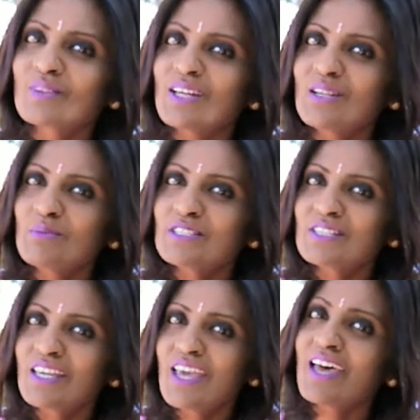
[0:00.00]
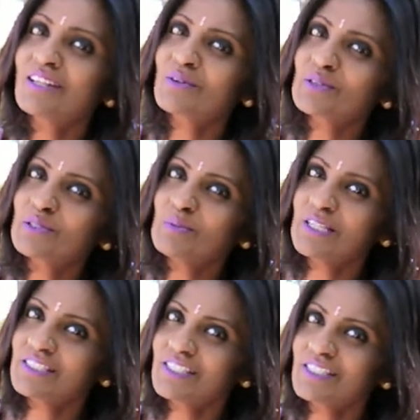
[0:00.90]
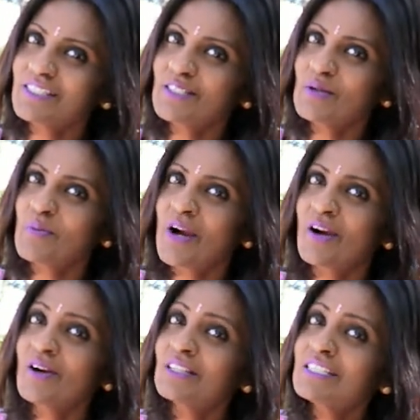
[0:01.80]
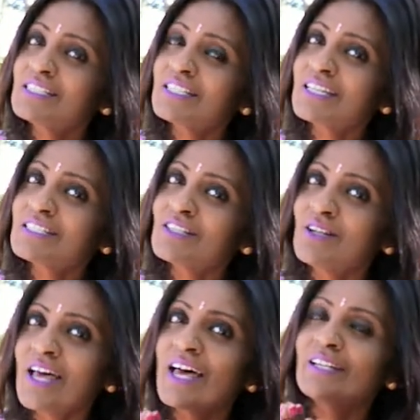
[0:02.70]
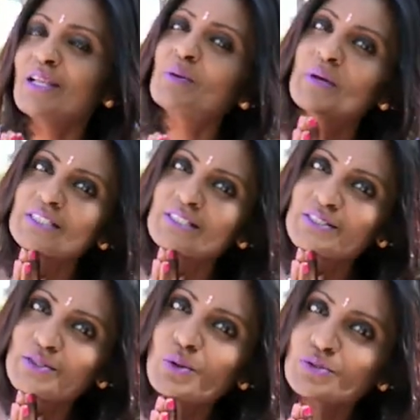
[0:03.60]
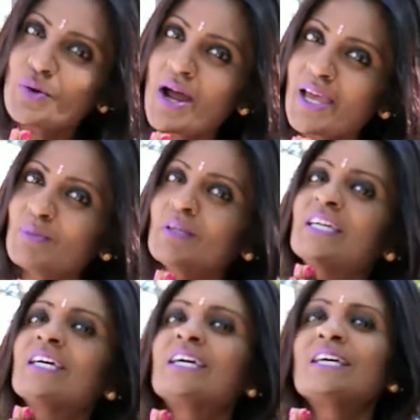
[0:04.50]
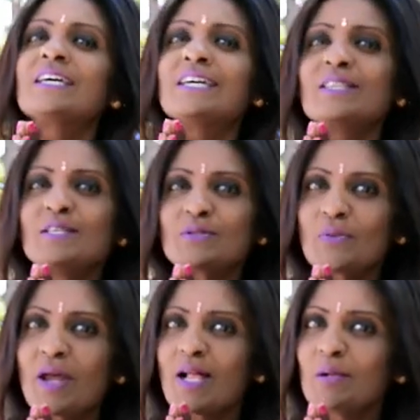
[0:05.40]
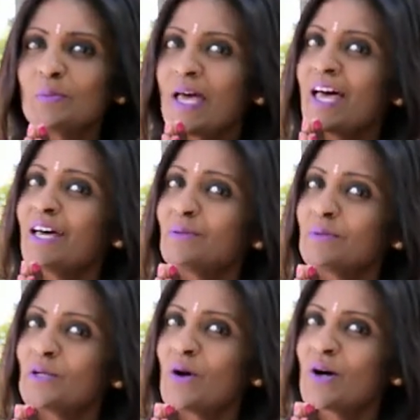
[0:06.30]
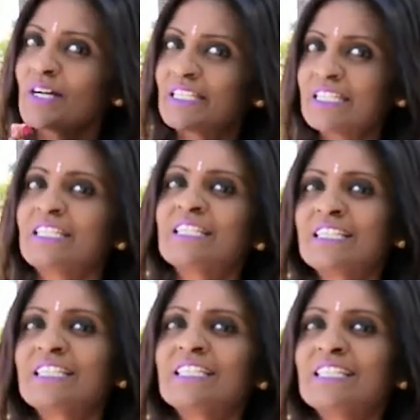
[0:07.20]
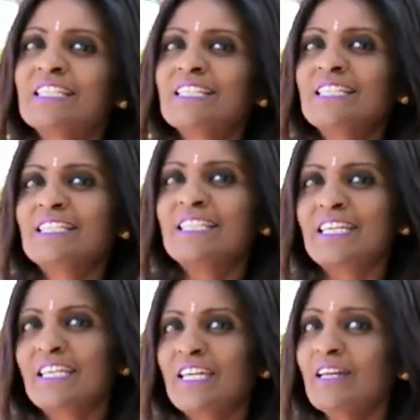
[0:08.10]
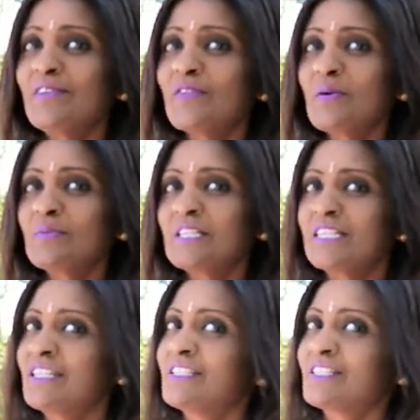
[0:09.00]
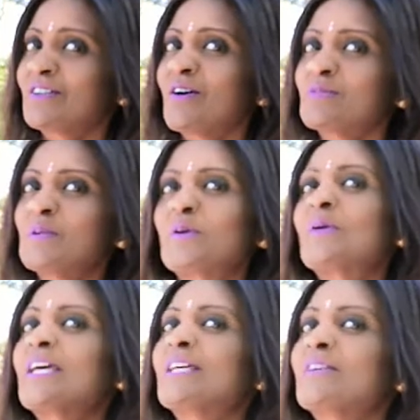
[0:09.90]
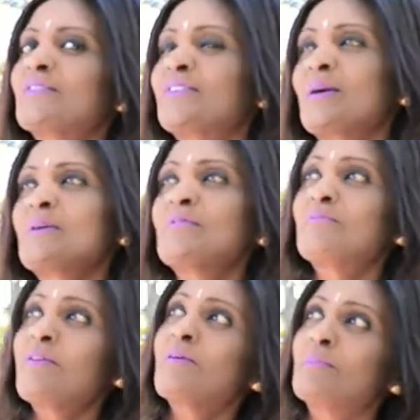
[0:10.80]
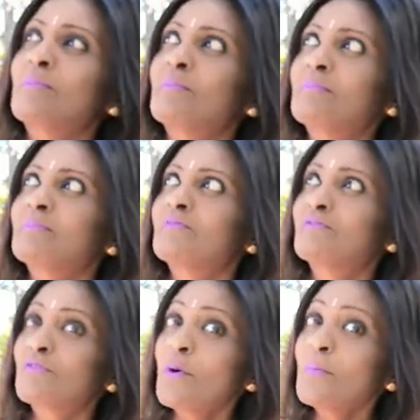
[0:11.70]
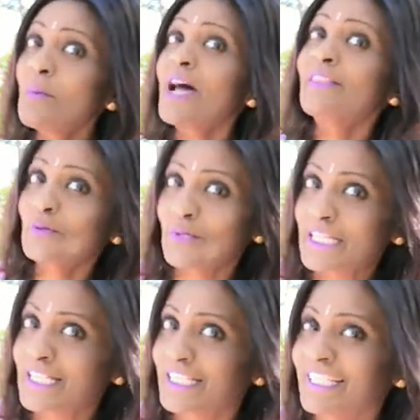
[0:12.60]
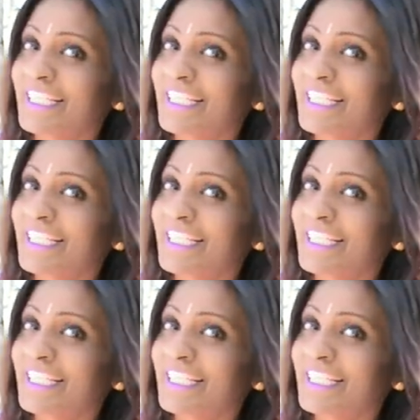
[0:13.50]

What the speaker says: Namaste and crystal blessings to my earthly, celestial, and elemental soul tribe in this realm and beyond. Nikki here from Nikki Anita Cosmic Creative, coming from by the creek